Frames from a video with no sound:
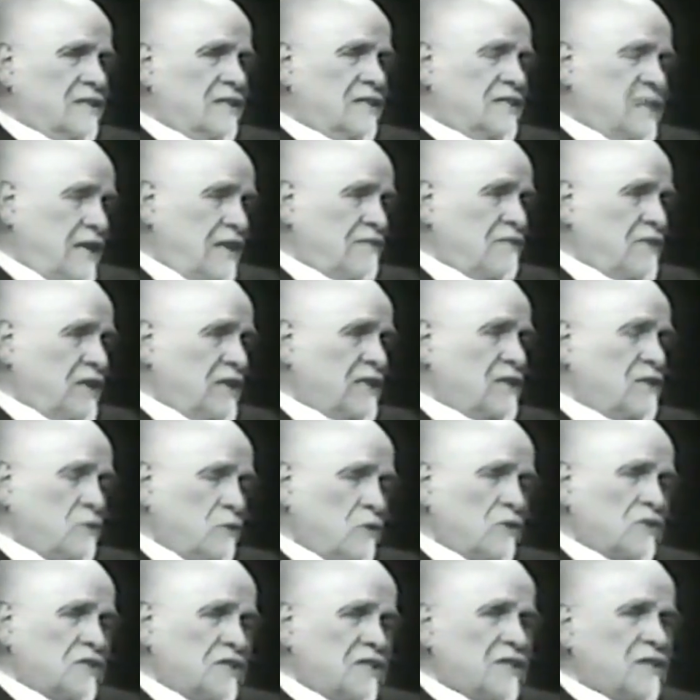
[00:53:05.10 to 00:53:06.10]
This have had
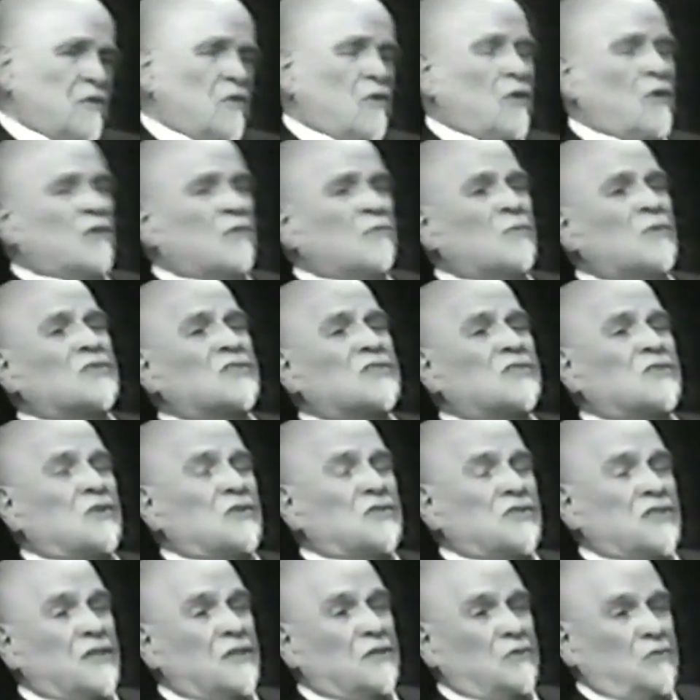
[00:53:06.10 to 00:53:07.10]
almost
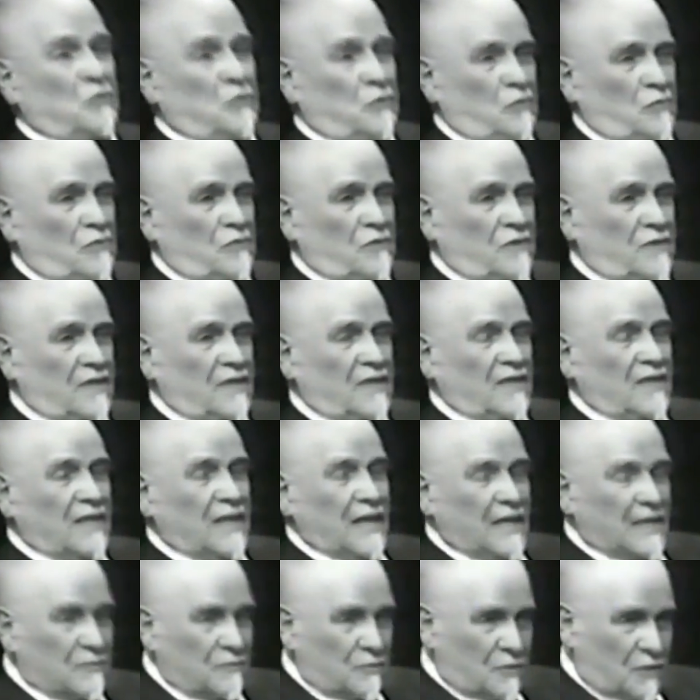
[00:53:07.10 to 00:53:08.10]
nothing to do.
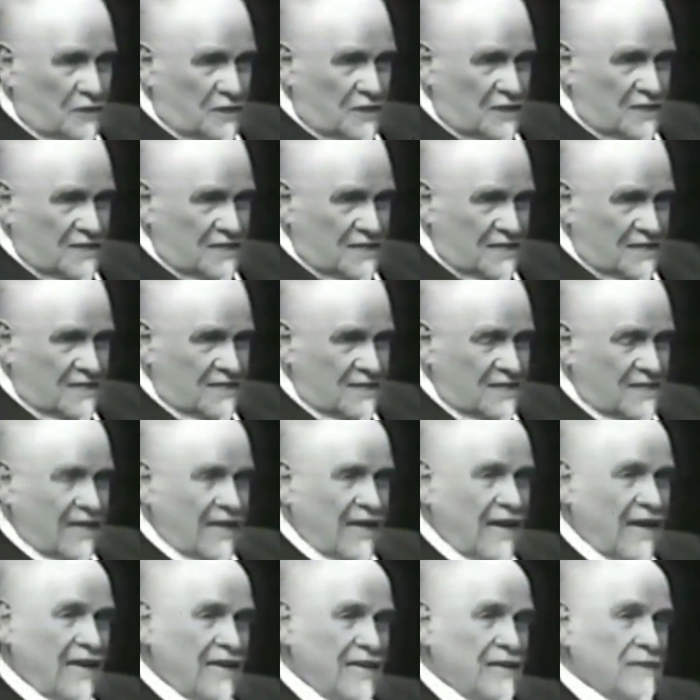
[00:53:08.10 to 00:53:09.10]
And for this reason
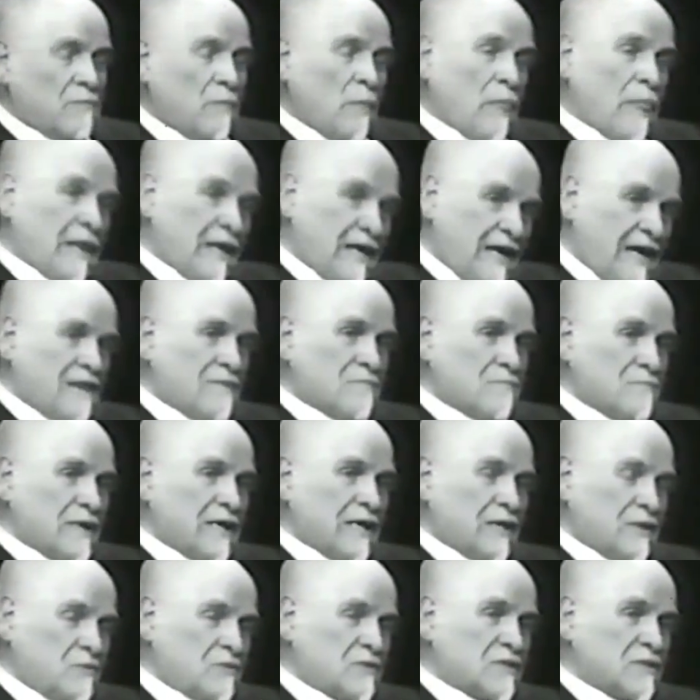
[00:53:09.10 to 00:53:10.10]
I come
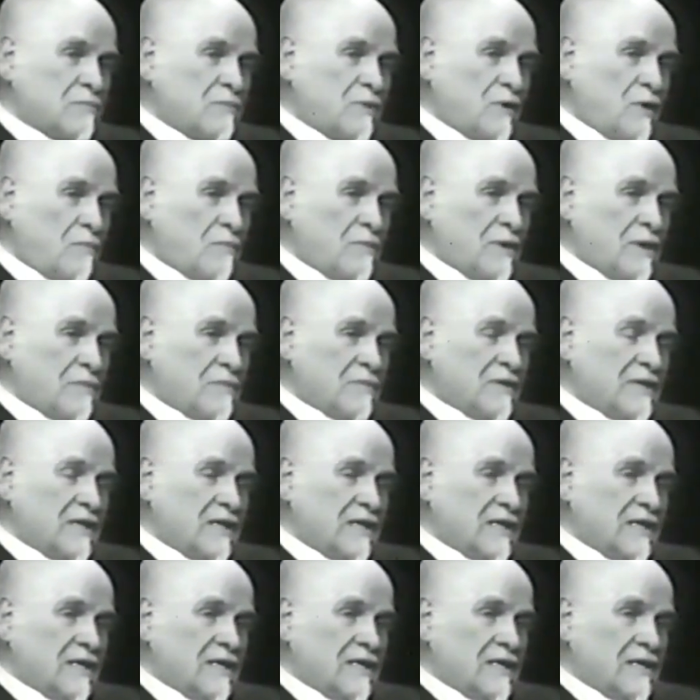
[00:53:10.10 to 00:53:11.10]
back to the problem
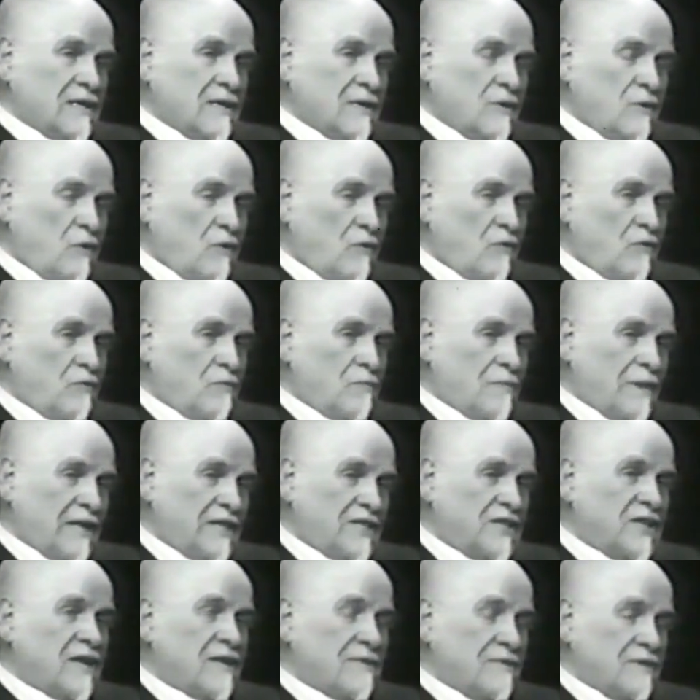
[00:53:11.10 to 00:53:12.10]
of
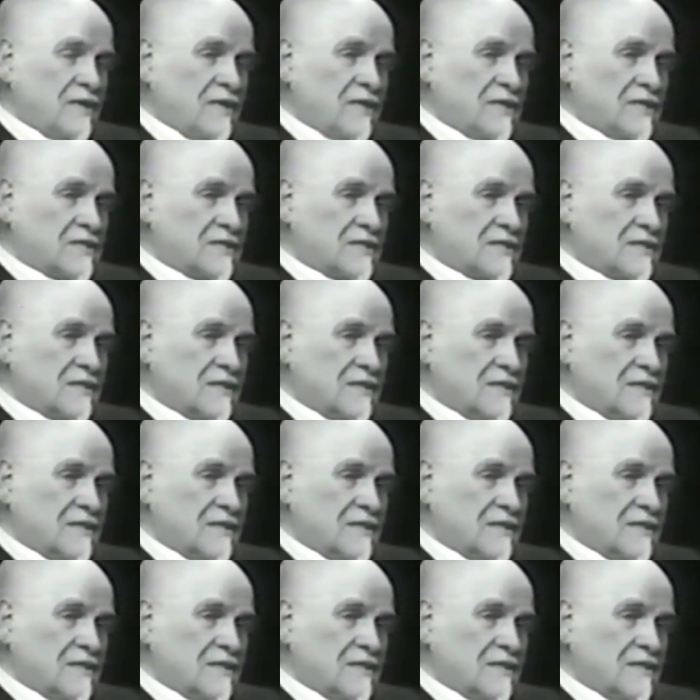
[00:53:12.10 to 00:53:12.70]
multi-levelness.